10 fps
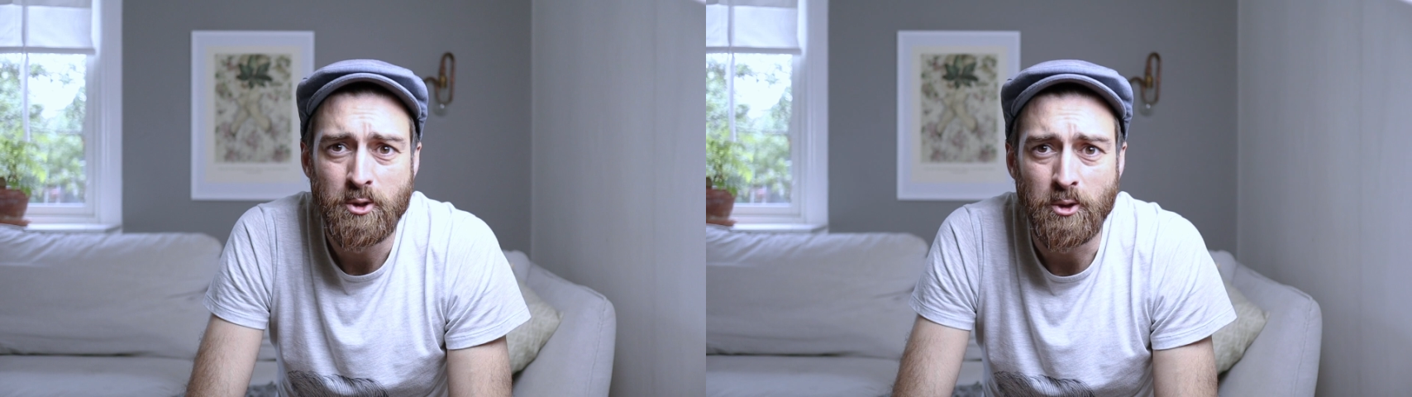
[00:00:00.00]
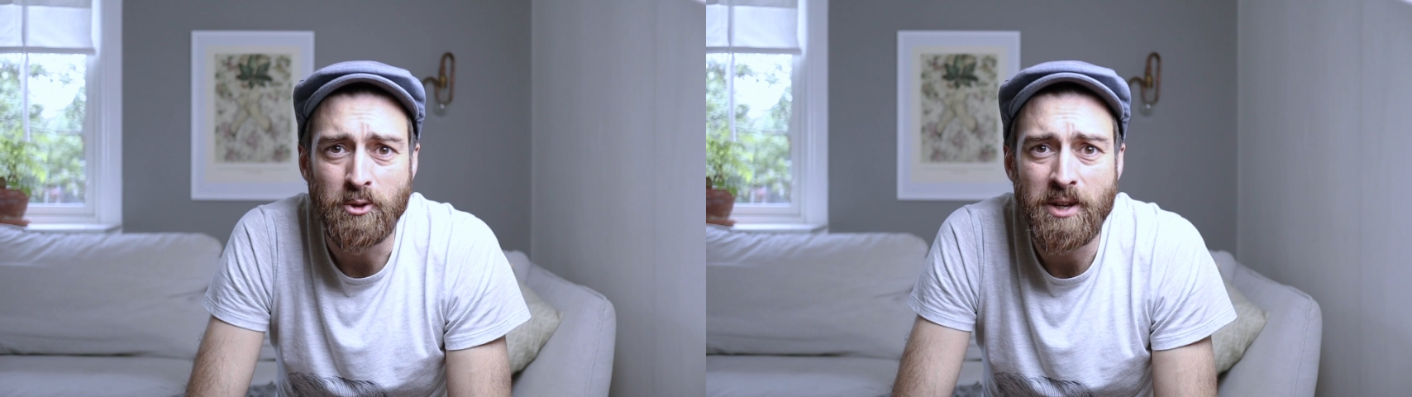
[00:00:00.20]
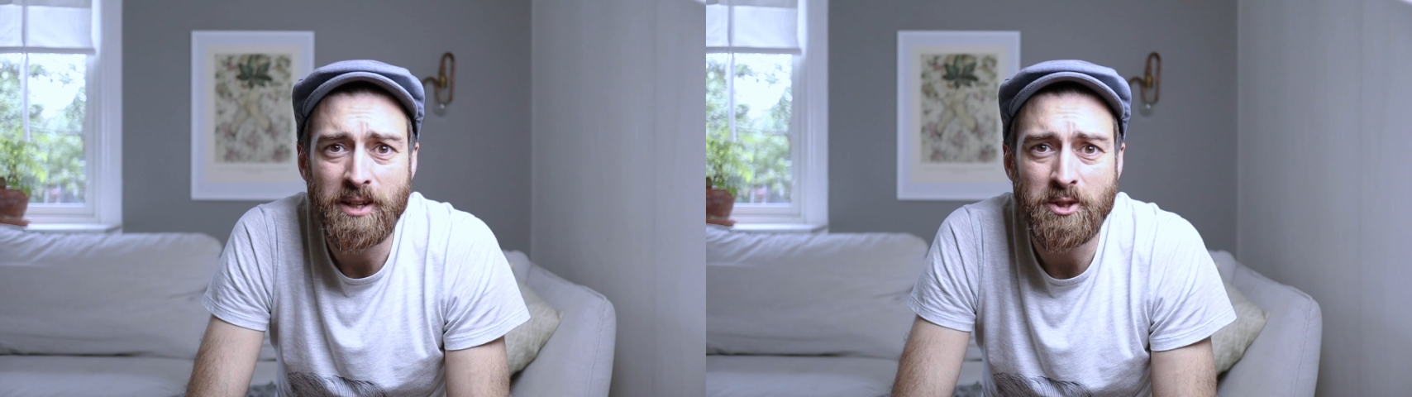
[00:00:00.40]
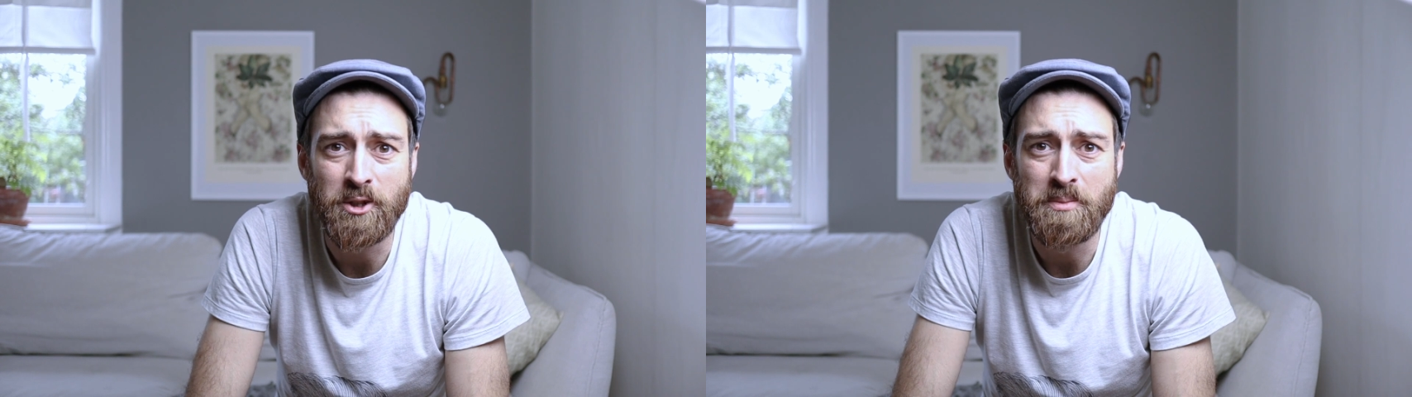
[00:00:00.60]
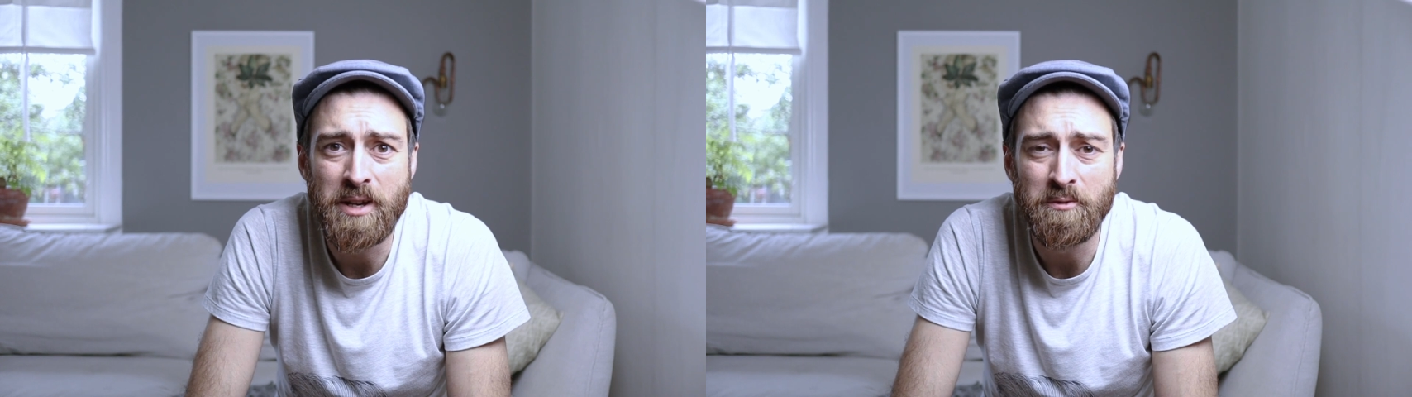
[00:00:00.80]
So today it's
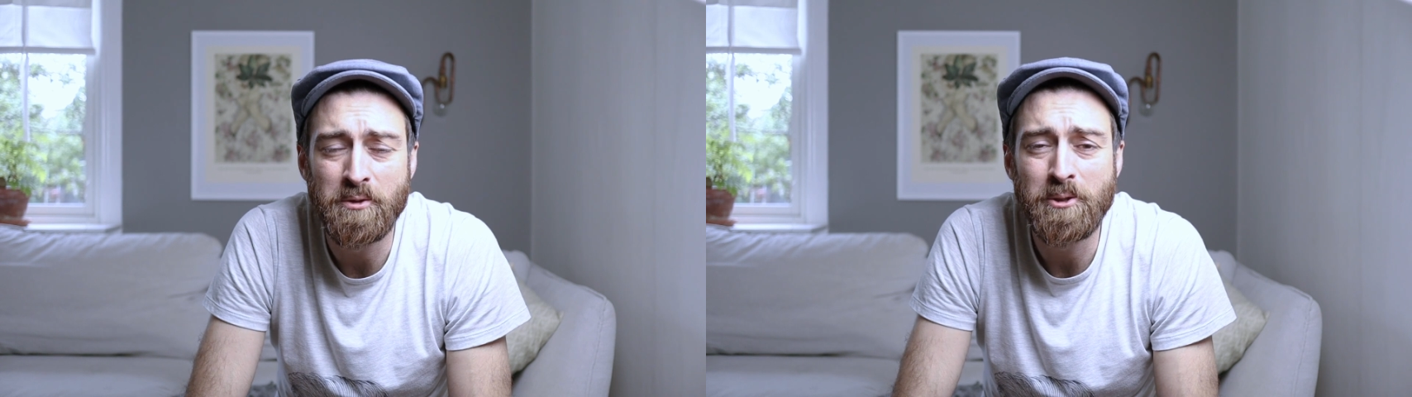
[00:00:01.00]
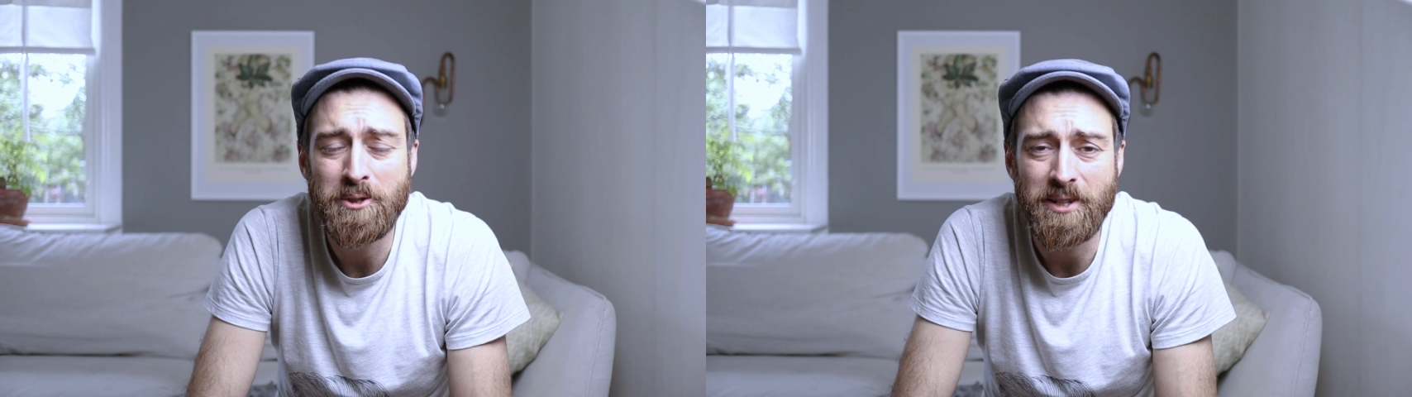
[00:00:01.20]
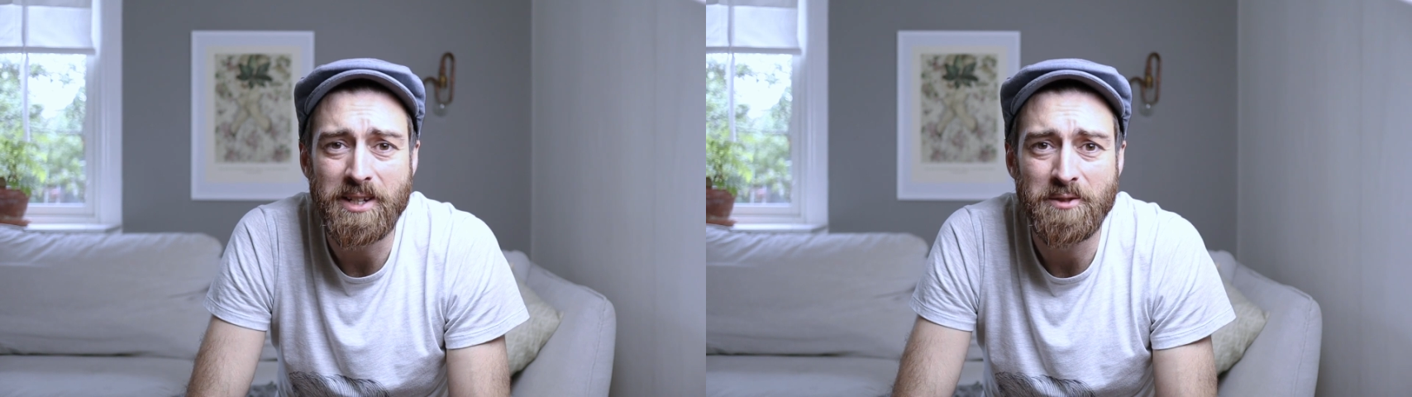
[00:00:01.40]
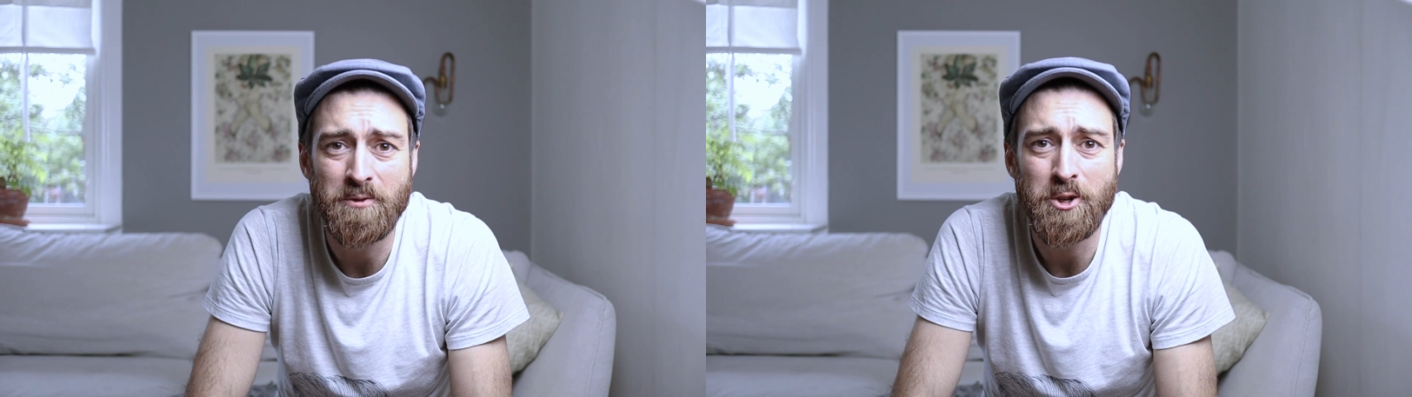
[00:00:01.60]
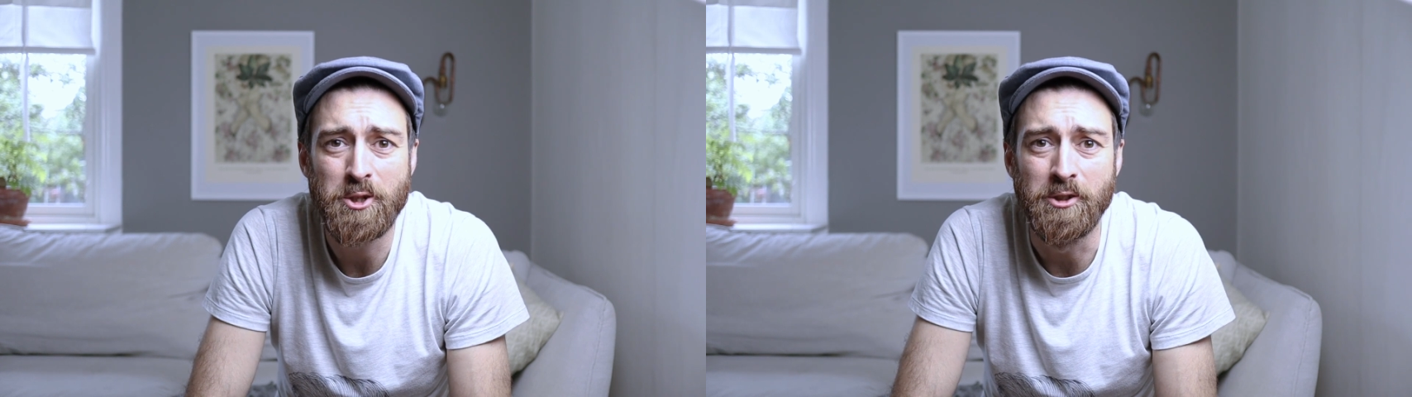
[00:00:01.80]
gonna be a full-size
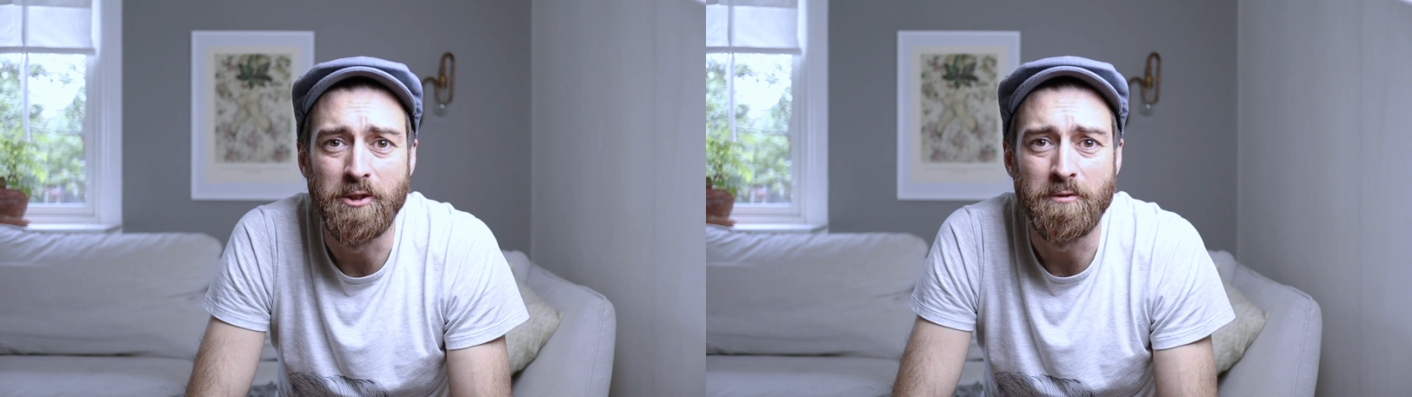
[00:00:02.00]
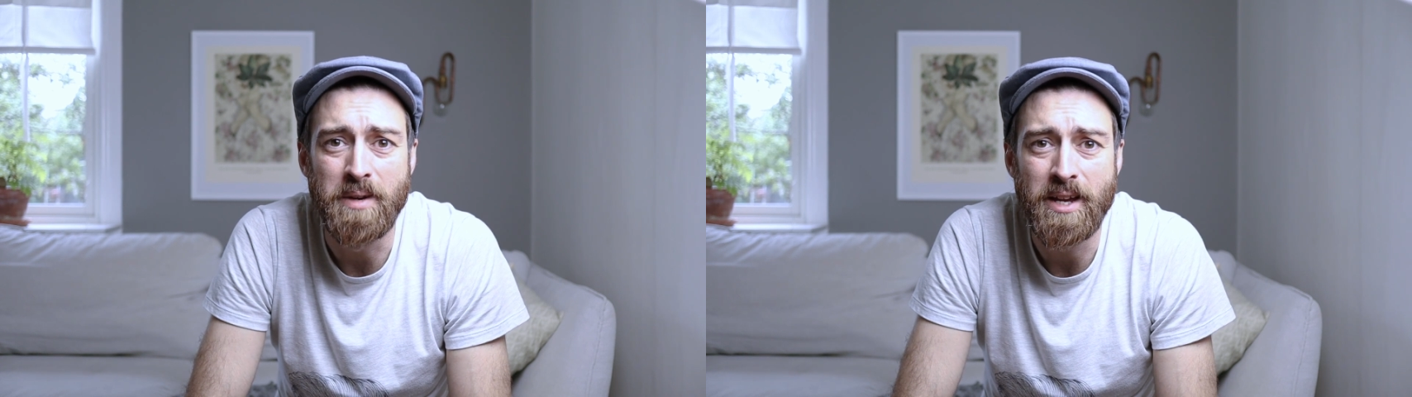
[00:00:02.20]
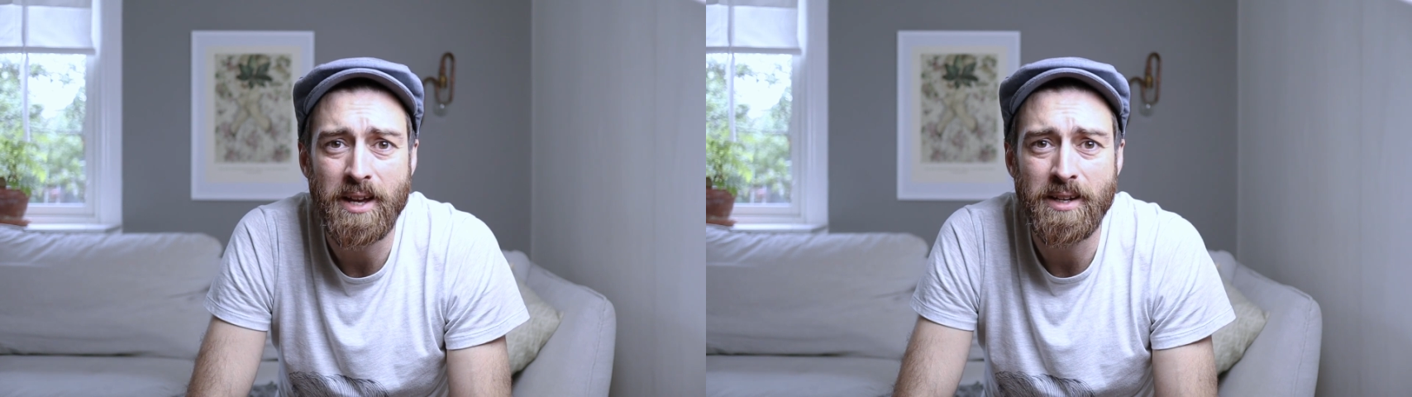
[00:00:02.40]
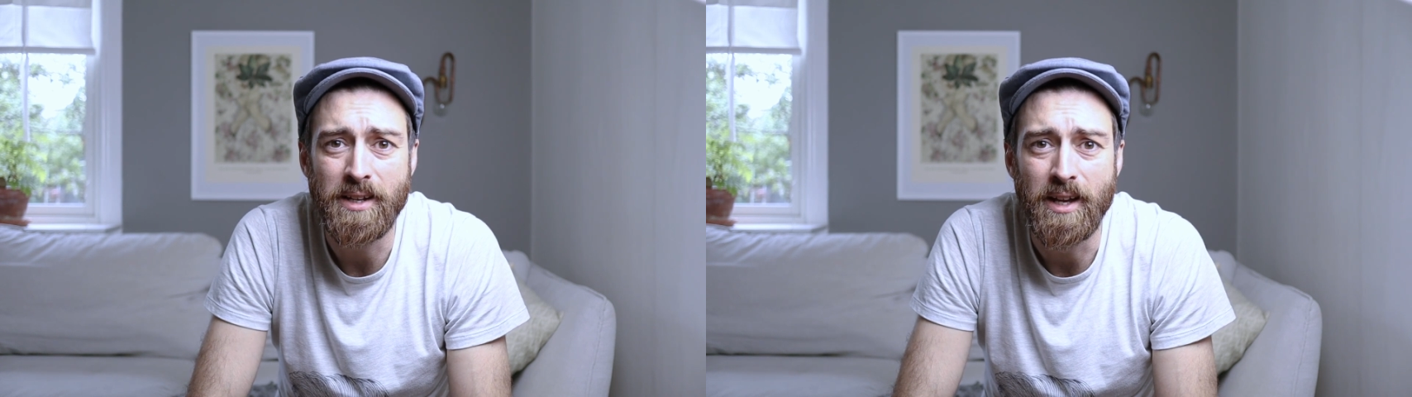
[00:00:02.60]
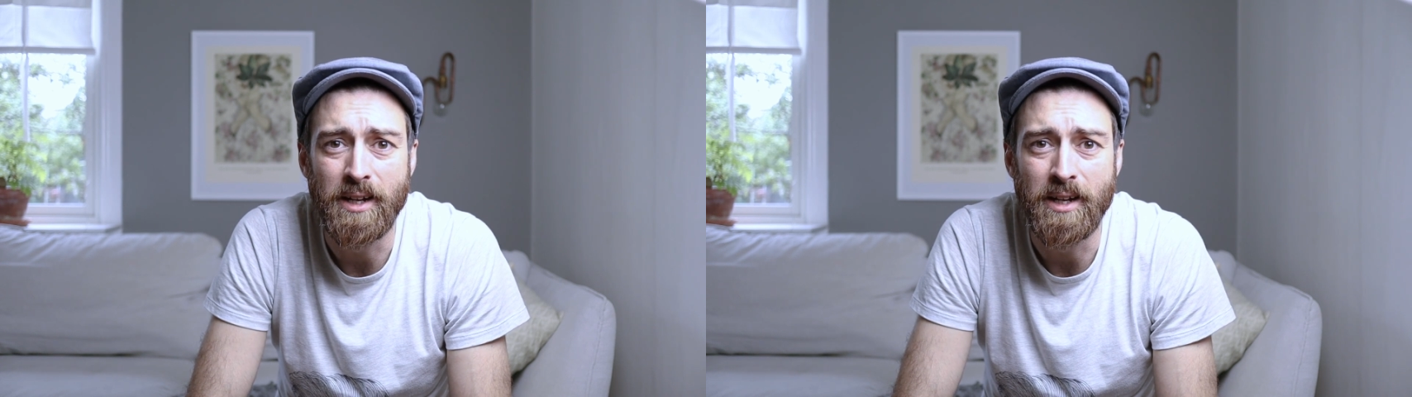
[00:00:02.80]
version of my head